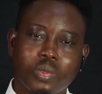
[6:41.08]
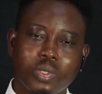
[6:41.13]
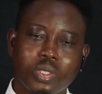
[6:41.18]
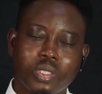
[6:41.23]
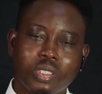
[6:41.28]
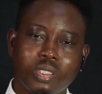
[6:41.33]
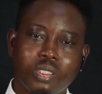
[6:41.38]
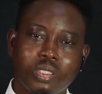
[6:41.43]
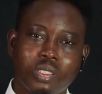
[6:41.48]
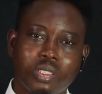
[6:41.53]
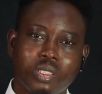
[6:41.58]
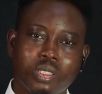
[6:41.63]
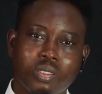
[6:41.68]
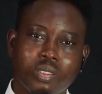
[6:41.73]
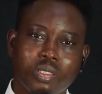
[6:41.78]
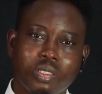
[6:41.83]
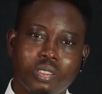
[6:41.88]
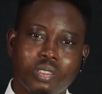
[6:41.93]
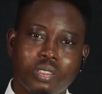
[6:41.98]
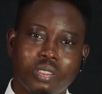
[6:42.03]

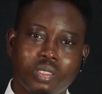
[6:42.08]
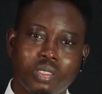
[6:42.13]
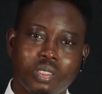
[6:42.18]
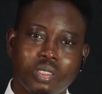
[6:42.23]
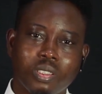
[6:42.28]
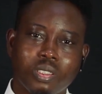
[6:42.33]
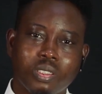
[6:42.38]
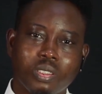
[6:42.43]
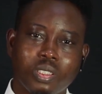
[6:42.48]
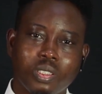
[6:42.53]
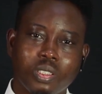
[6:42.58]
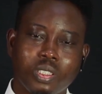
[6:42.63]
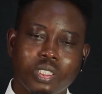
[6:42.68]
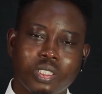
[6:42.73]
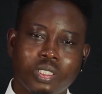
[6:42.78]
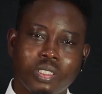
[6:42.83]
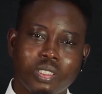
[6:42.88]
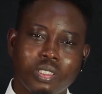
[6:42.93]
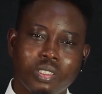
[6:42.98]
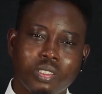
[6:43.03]
it's
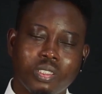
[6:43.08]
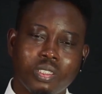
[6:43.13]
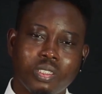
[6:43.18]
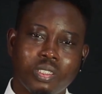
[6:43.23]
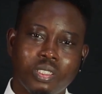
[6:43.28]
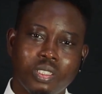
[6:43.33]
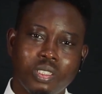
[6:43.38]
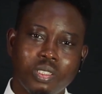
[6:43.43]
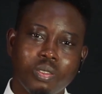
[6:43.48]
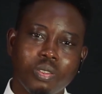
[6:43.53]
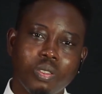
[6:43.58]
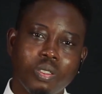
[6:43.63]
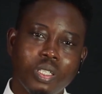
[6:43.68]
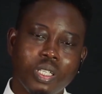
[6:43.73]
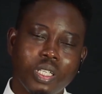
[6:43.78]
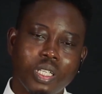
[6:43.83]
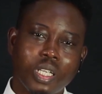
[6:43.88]
still,